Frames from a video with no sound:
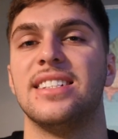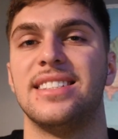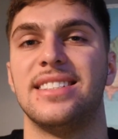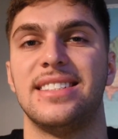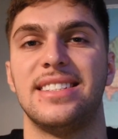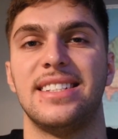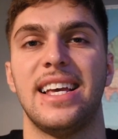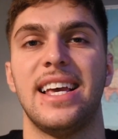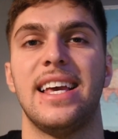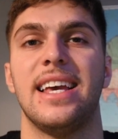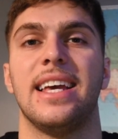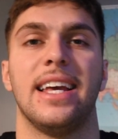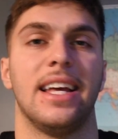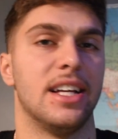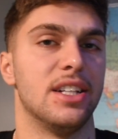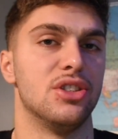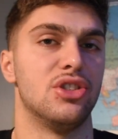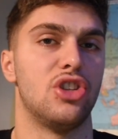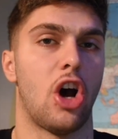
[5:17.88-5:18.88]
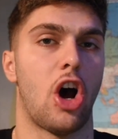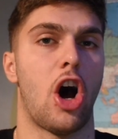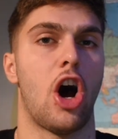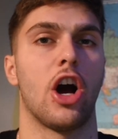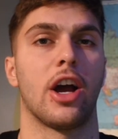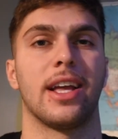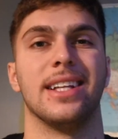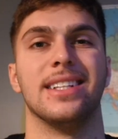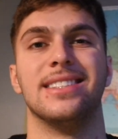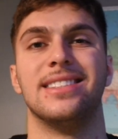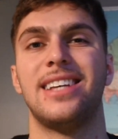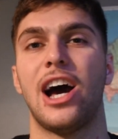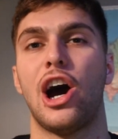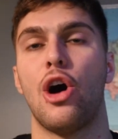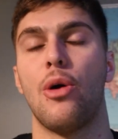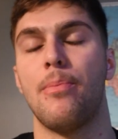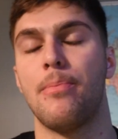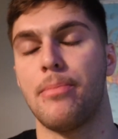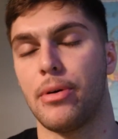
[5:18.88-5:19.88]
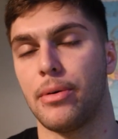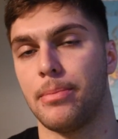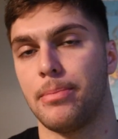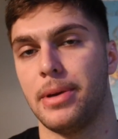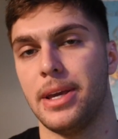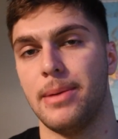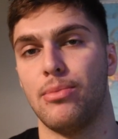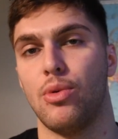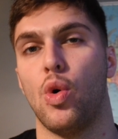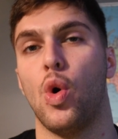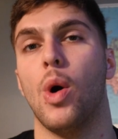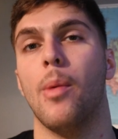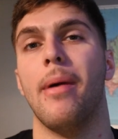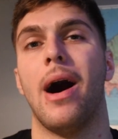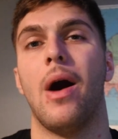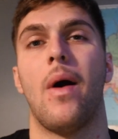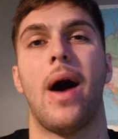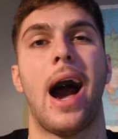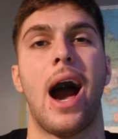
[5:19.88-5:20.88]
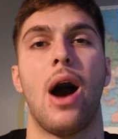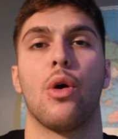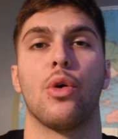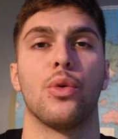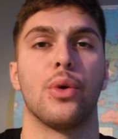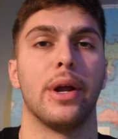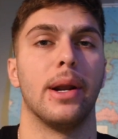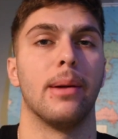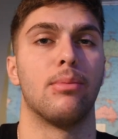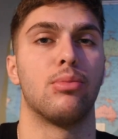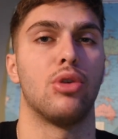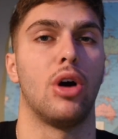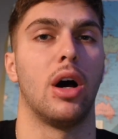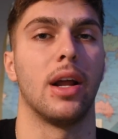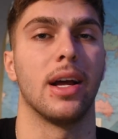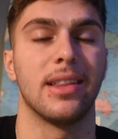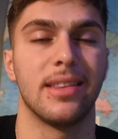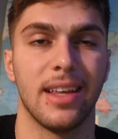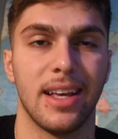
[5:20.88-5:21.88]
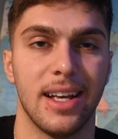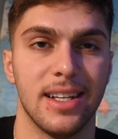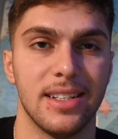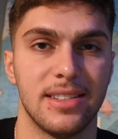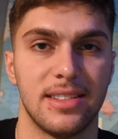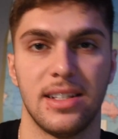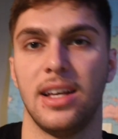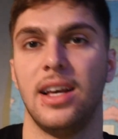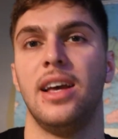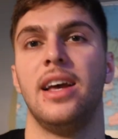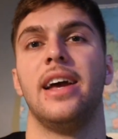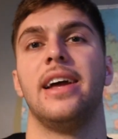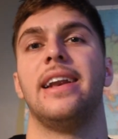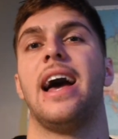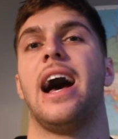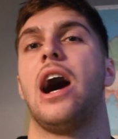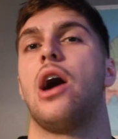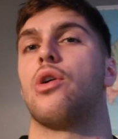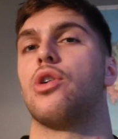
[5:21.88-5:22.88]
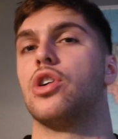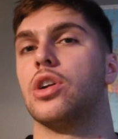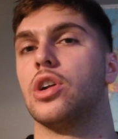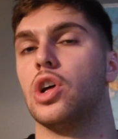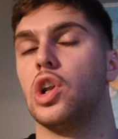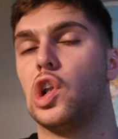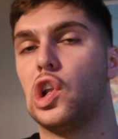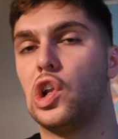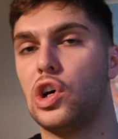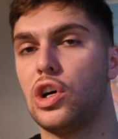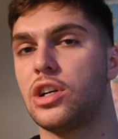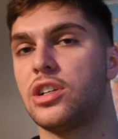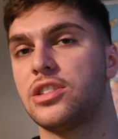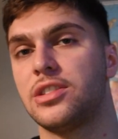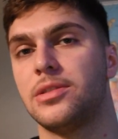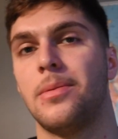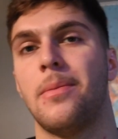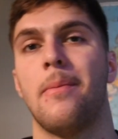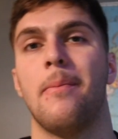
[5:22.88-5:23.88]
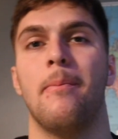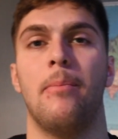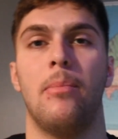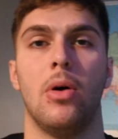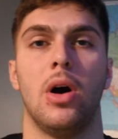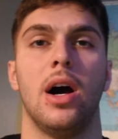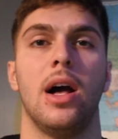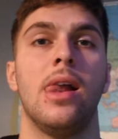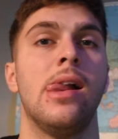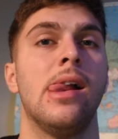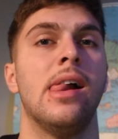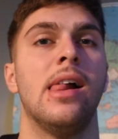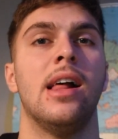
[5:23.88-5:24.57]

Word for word: sit and talk and tell people about how great a product is and how good it looks, but